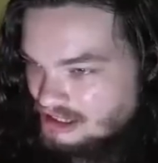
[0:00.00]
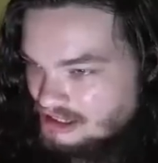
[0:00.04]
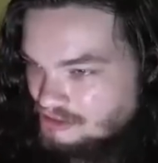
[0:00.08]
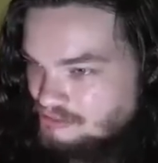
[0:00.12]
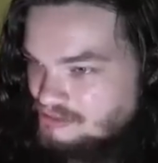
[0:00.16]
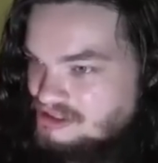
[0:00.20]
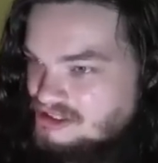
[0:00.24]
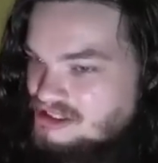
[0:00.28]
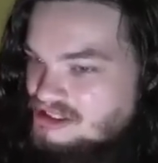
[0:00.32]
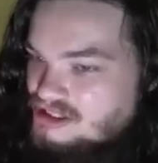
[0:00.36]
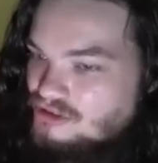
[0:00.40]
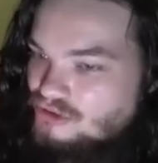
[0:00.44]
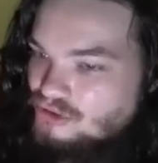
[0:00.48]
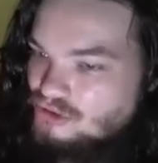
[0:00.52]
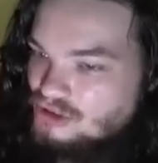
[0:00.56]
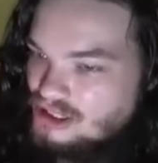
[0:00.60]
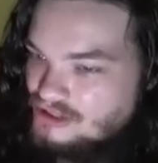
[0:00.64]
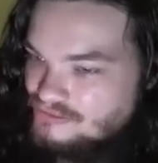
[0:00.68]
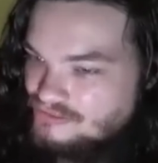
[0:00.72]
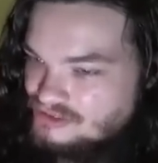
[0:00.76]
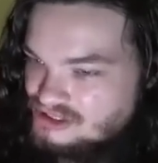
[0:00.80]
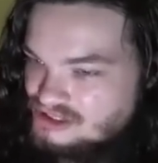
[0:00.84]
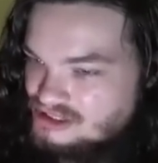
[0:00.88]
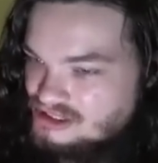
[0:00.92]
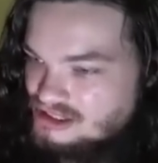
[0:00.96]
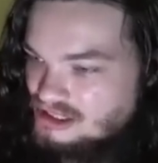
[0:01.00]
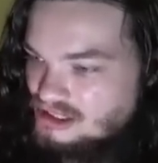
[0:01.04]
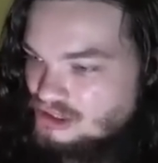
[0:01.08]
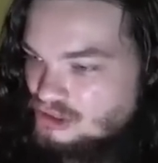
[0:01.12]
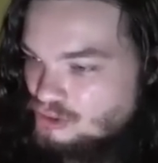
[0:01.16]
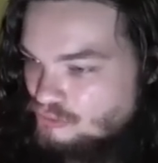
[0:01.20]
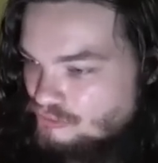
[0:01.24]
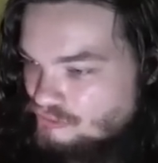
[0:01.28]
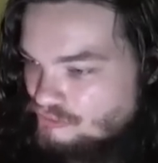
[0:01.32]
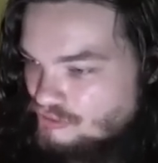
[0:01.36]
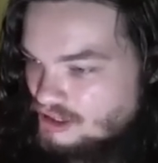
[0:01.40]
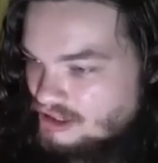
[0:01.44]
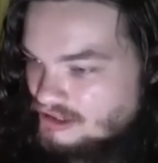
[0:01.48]
We still don't have a single
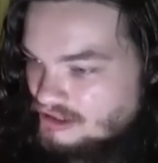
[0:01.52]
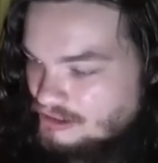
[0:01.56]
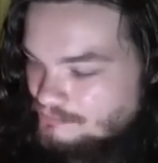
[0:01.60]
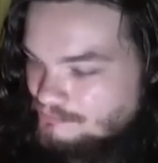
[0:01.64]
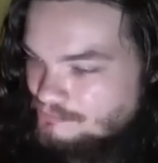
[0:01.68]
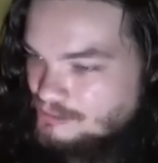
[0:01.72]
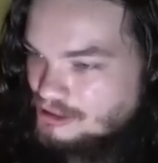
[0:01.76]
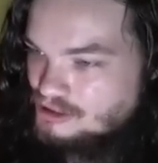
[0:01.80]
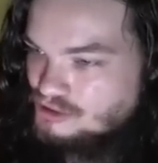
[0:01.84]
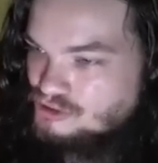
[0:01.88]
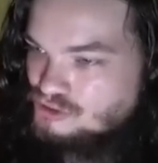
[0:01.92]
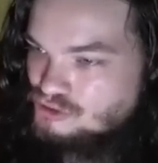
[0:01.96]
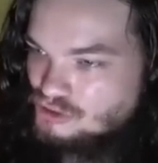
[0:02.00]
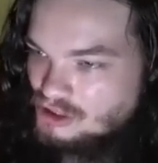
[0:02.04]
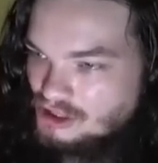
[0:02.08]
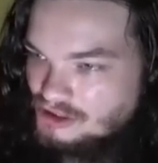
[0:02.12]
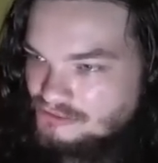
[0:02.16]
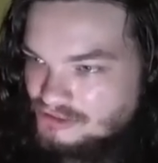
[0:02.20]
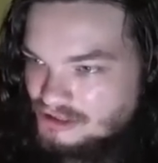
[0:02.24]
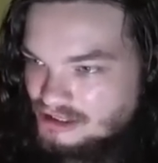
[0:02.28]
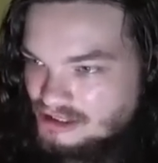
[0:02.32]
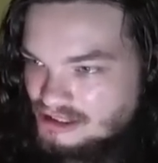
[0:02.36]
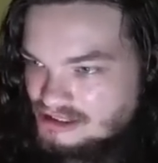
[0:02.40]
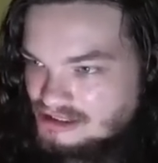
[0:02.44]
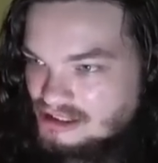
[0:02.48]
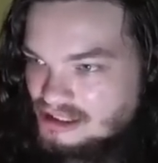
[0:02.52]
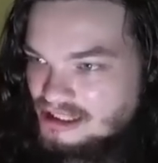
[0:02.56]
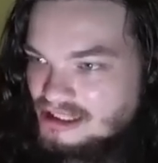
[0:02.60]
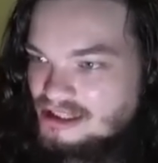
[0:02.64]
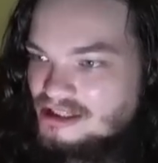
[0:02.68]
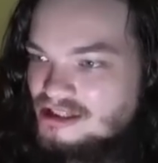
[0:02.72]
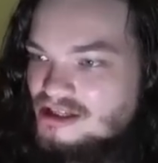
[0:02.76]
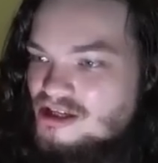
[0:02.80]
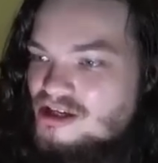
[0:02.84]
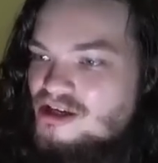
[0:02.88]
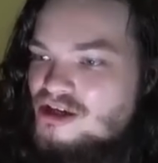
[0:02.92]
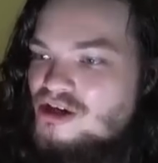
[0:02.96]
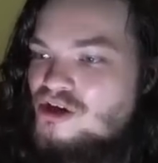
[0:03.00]
fucking picture of it. It's like
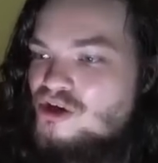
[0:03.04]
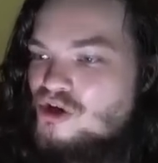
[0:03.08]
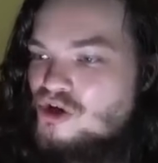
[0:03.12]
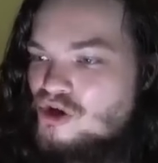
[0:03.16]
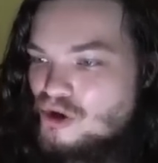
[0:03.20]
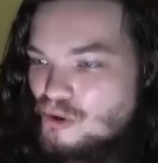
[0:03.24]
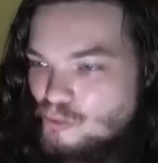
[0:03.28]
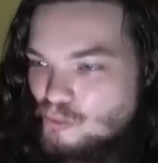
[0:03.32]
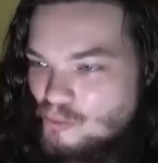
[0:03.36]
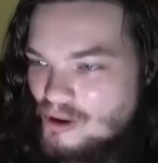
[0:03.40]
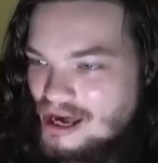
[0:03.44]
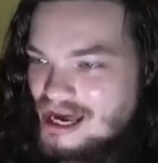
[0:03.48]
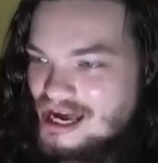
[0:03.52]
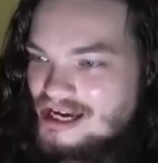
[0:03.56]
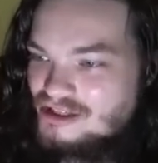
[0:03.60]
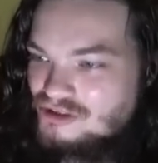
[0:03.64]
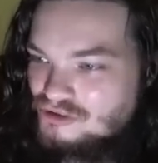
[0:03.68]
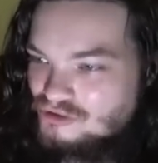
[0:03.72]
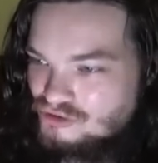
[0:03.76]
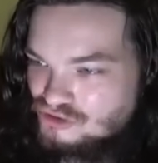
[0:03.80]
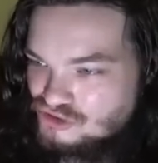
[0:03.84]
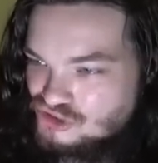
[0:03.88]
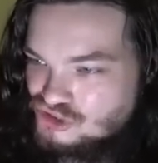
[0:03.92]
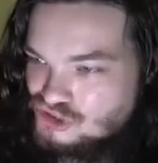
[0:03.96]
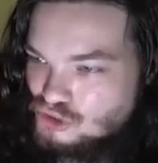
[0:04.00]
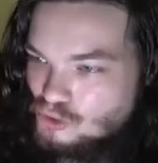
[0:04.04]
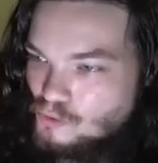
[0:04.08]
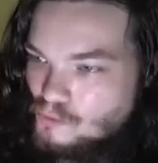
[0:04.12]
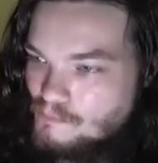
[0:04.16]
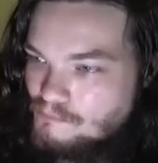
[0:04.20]
Wagner is so